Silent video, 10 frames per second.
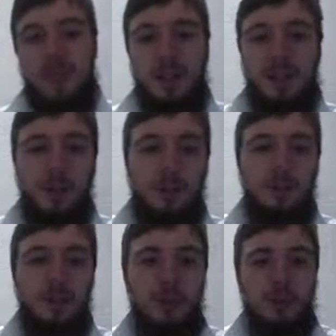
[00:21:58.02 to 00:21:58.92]
And the
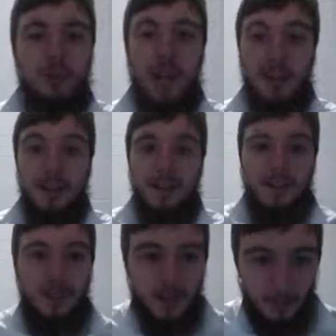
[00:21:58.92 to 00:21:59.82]
hotel clerk
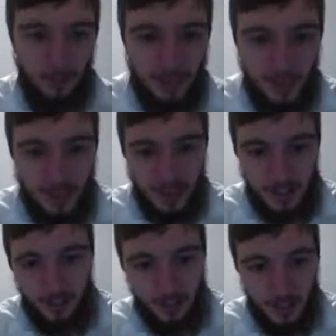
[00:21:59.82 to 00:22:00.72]
asks him
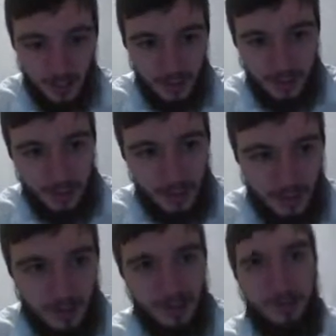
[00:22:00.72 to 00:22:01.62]
if
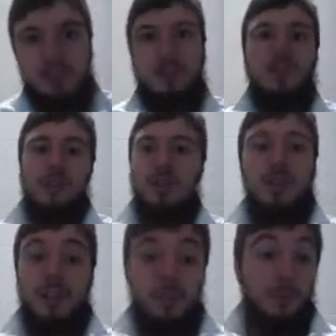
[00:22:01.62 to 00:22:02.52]

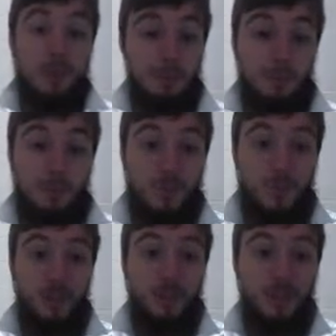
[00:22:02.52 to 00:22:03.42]
he
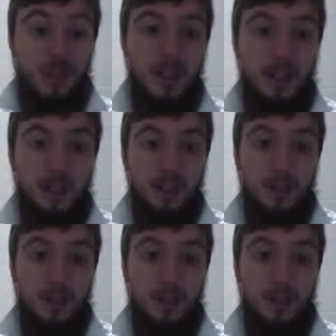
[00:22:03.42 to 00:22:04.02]
checked in the keyhole.